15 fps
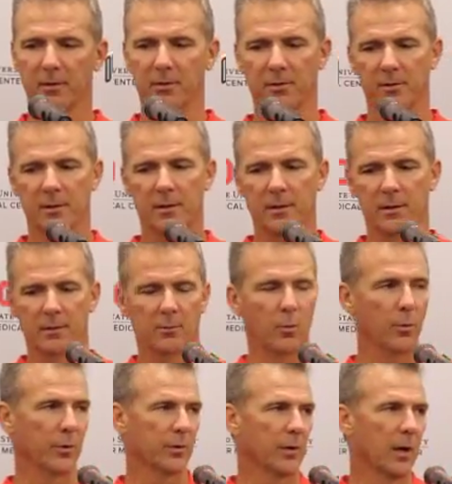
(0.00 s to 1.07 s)
is
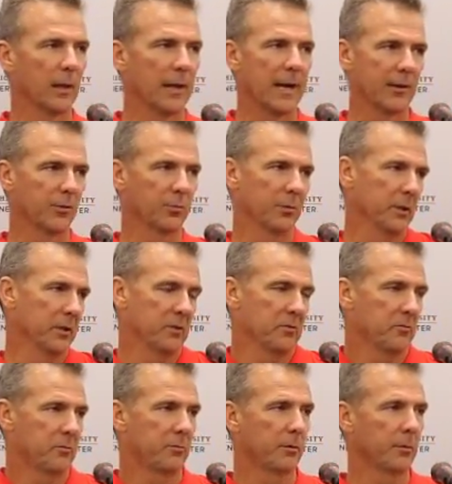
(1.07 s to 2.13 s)
what we saw last week
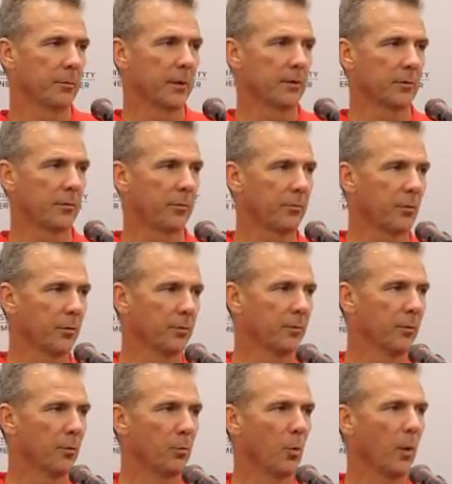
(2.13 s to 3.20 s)
is you might as well throw the
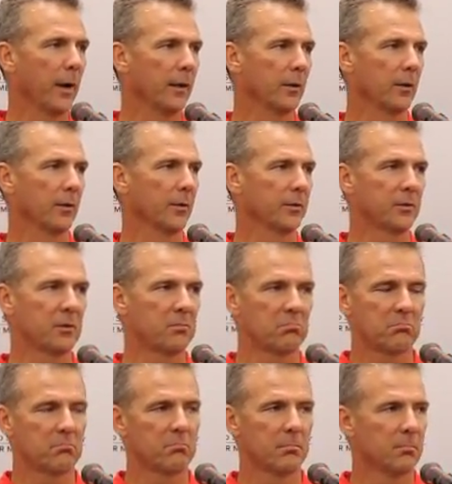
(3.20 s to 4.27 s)
film away. You know,
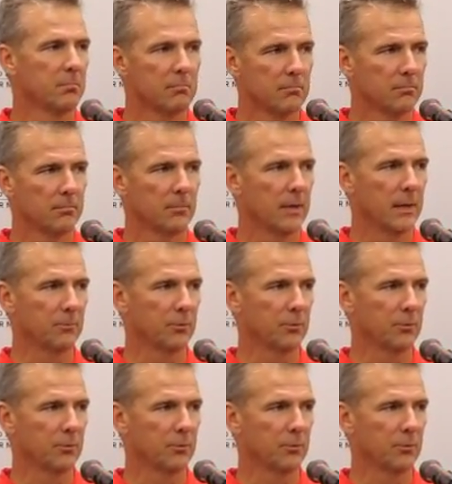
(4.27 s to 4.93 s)
I'm